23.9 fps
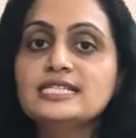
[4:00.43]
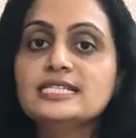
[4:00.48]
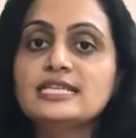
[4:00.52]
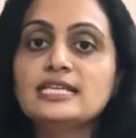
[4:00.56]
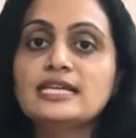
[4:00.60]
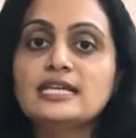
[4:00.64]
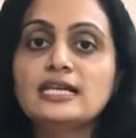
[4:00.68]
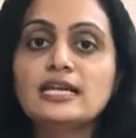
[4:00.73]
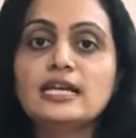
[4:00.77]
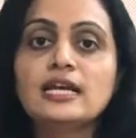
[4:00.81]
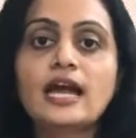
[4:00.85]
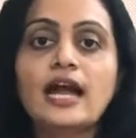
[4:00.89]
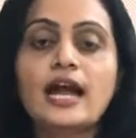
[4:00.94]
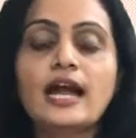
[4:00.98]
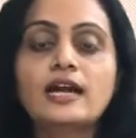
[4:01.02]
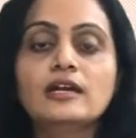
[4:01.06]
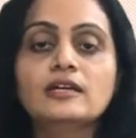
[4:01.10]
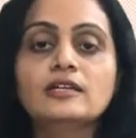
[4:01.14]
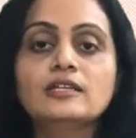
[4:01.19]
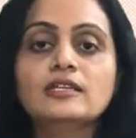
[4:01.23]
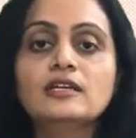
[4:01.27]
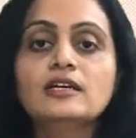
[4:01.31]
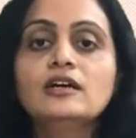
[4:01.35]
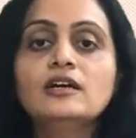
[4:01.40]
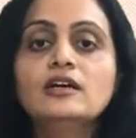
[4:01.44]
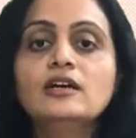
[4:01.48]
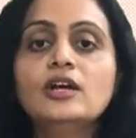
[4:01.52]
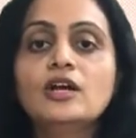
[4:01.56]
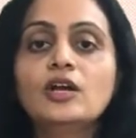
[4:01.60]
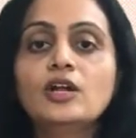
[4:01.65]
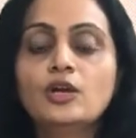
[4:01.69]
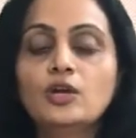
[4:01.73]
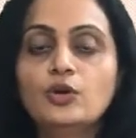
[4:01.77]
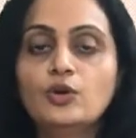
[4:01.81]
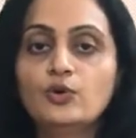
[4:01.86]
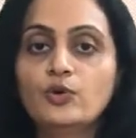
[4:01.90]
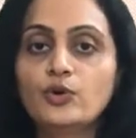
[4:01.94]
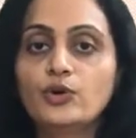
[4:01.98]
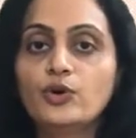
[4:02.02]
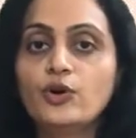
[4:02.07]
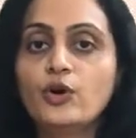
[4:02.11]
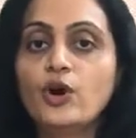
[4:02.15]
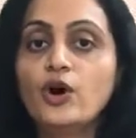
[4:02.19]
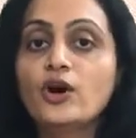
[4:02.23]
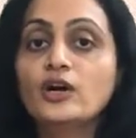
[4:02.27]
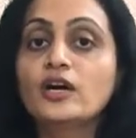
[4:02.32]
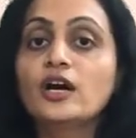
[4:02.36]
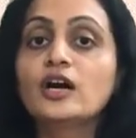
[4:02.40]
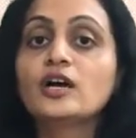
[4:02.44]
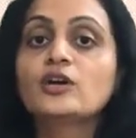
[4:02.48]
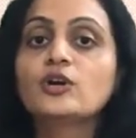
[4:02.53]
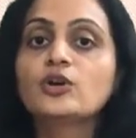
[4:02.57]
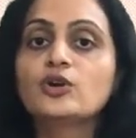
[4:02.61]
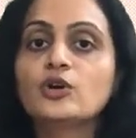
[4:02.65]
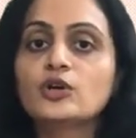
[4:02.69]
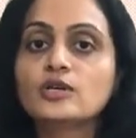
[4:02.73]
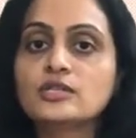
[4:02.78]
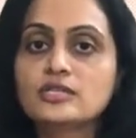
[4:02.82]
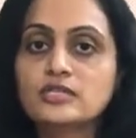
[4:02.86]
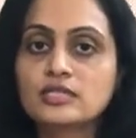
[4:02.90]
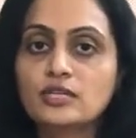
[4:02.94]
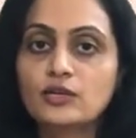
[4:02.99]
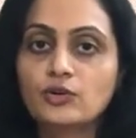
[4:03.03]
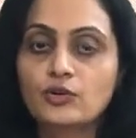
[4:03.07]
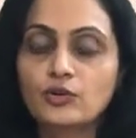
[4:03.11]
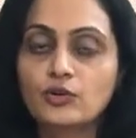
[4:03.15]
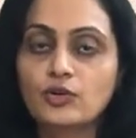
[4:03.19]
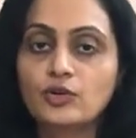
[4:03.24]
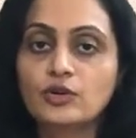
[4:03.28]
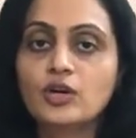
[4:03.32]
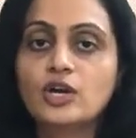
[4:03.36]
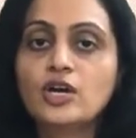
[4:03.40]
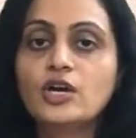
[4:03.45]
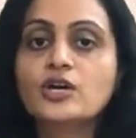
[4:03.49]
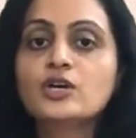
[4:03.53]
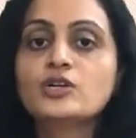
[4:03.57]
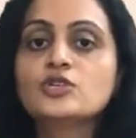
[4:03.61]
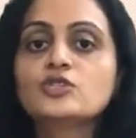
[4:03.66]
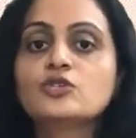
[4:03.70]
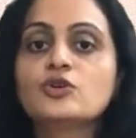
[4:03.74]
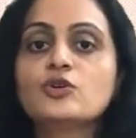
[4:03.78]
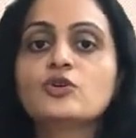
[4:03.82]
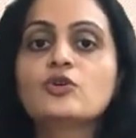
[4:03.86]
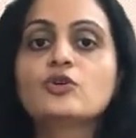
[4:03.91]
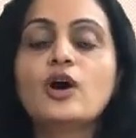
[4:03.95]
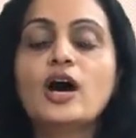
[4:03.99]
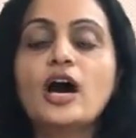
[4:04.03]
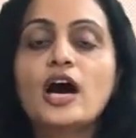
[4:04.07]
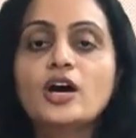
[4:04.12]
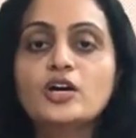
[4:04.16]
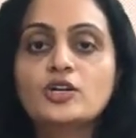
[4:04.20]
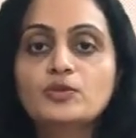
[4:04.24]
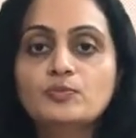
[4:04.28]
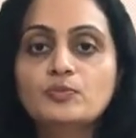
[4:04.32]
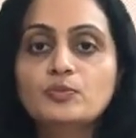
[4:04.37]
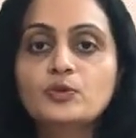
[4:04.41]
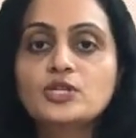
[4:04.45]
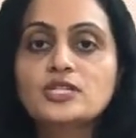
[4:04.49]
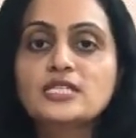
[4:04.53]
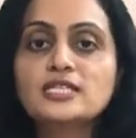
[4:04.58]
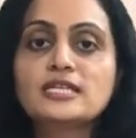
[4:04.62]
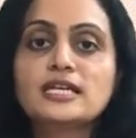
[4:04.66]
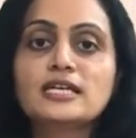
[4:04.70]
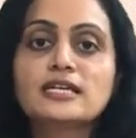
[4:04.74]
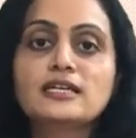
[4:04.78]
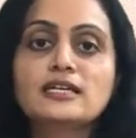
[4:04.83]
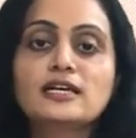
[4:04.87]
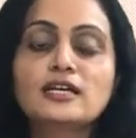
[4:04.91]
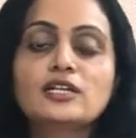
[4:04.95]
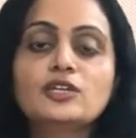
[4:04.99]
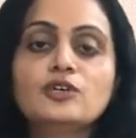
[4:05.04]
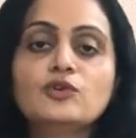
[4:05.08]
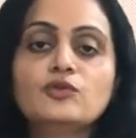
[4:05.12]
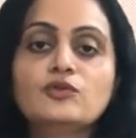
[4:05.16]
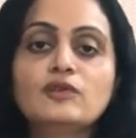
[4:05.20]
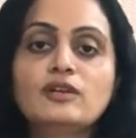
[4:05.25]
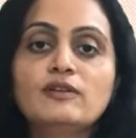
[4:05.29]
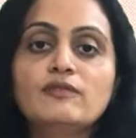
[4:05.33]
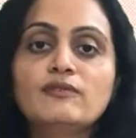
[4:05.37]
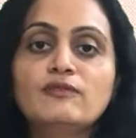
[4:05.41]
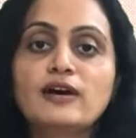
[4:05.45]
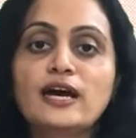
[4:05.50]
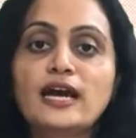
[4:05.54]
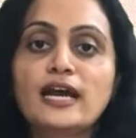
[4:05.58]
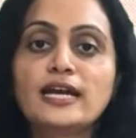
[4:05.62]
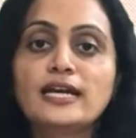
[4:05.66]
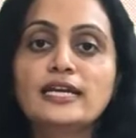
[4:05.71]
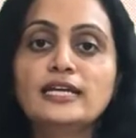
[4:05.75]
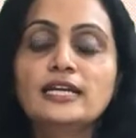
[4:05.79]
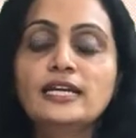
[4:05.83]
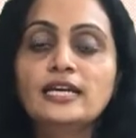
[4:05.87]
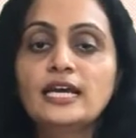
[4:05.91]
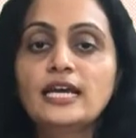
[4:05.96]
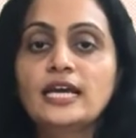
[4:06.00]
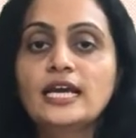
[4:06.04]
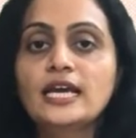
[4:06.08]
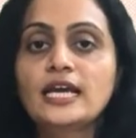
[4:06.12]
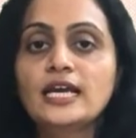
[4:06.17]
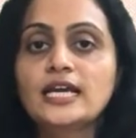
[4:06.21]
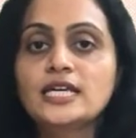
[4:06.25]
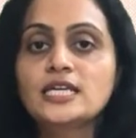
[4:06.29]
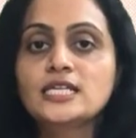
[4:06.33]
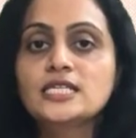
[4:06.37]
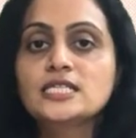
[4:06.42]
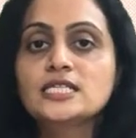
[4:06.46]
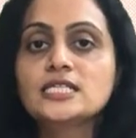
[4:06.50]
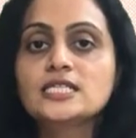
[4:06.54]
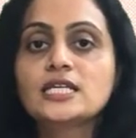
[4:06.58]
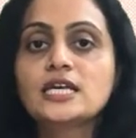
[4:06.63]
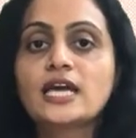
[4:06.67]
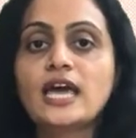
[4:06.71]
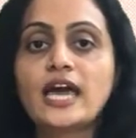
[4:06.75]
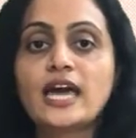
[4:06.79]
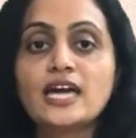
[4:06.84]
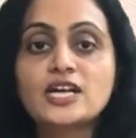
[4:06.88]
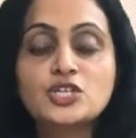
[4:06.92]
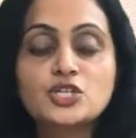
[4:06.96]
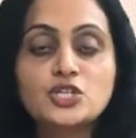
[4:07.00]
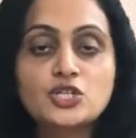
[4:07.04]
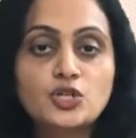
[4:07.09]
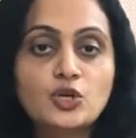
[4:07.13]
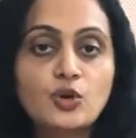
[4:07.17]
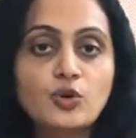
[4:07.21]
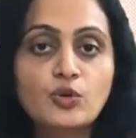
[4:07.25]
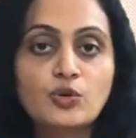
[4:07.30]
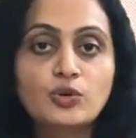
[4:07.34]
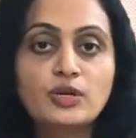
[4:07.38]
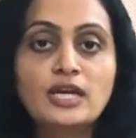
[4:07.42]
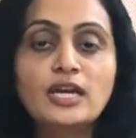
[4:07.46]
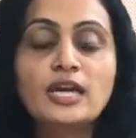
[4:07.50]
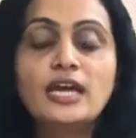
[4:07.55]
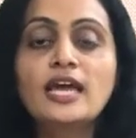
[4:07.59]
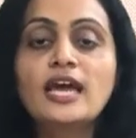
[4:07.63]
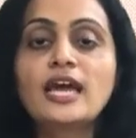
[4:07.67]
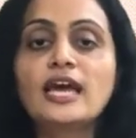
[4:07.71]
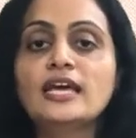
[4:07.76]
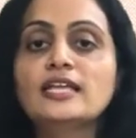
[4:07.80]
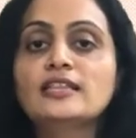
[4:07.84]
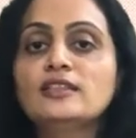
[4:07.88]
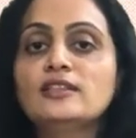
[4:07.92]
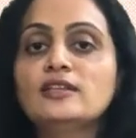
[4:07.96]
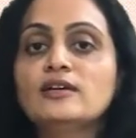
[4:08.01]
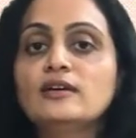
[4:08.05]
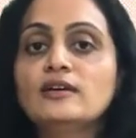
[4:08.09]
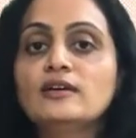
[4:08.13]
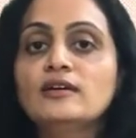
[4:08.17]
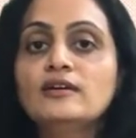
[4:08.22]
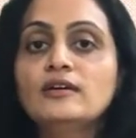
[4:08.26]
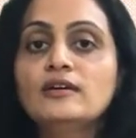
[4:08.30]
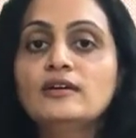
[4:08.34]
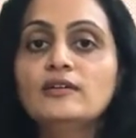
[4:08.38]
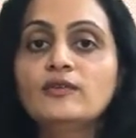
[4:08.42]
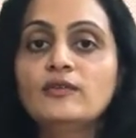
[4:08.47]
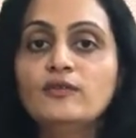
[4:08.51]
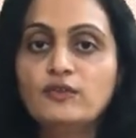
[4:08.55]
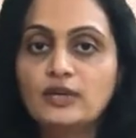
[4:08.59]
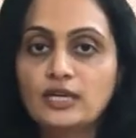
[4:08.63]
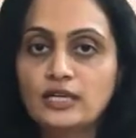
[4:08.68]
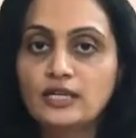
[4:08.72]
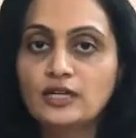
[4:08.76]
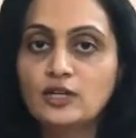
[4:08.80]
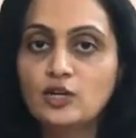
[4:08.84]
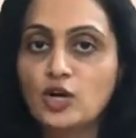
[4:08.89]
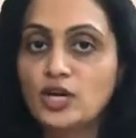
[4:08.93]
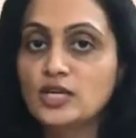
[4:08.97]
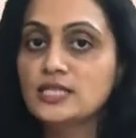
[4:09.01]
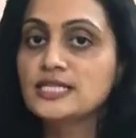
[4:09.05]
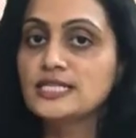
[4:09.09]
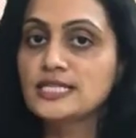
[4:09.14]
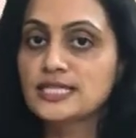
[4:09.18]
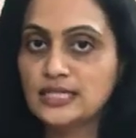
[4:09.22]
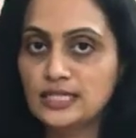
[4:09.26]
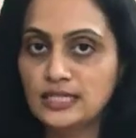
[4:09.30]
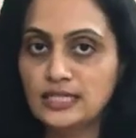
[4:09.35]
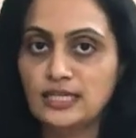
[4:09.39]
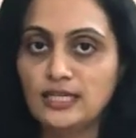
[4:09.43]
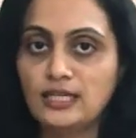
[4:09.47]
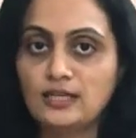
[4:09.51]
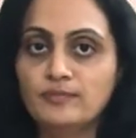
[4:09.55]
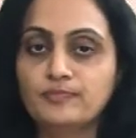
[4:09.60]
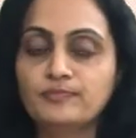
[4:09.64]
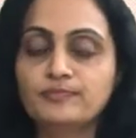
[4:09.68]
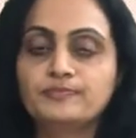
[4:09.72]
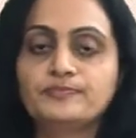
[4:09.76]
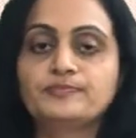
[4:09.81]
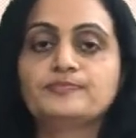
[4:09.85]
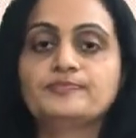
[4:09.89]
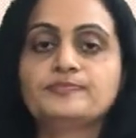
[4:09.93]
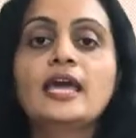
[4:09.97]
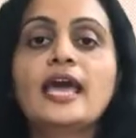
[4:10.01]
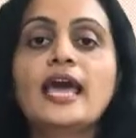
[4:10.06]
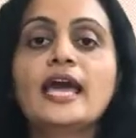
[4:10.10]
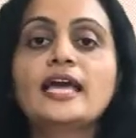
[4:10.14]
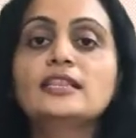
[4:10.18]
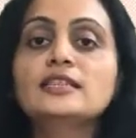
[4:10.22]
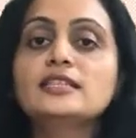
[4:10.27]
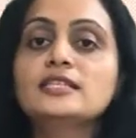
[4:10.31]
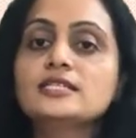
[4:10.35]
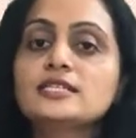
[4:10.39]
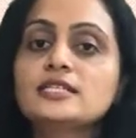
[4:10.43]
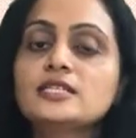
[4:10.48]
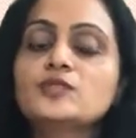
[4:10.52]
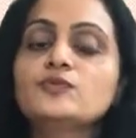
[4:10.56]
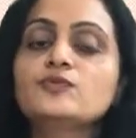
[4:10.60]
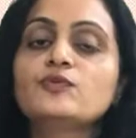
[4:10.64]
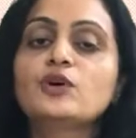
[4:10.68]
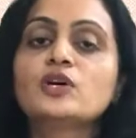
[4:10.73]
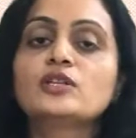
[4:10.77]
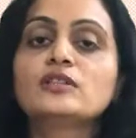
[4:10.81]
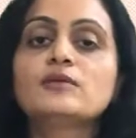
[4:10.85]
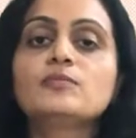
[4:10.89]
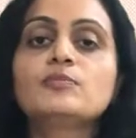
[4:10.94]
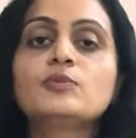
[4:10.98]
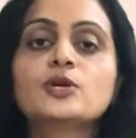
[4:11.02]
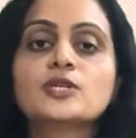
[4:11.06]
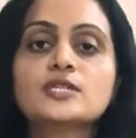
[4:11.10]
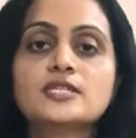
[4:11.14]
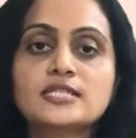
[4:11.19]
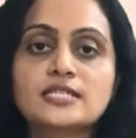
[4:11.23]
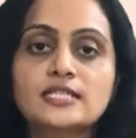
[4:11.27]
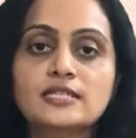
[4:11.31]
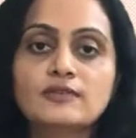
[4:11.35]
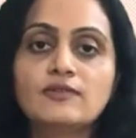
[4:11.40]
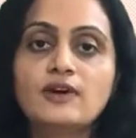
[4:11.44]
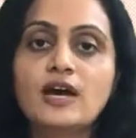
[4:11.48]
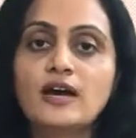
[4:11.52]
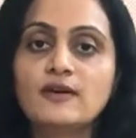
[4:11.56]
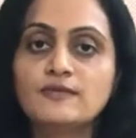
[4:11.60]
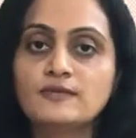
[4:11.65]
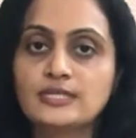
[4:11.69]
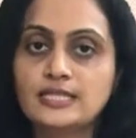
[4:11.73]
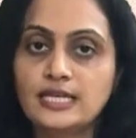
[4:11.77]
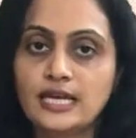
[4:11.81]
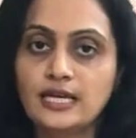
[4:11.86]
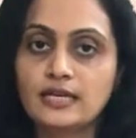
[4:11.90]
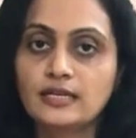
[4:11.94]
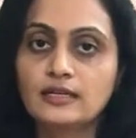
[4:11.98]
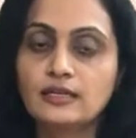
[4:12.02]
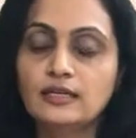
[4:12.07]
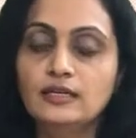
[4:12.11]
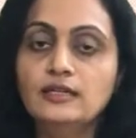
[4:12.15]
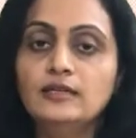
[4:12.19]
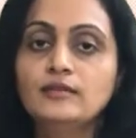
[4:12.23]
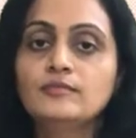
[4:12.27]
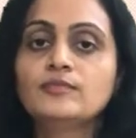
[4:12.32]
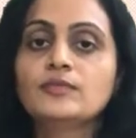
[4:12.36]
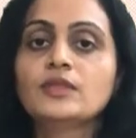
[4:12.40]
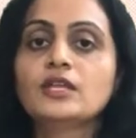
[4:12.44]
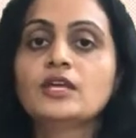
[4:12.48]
seen at the load or across the load. So output signal you will find is as shown in the figure on screen. And this is for the positive half cycle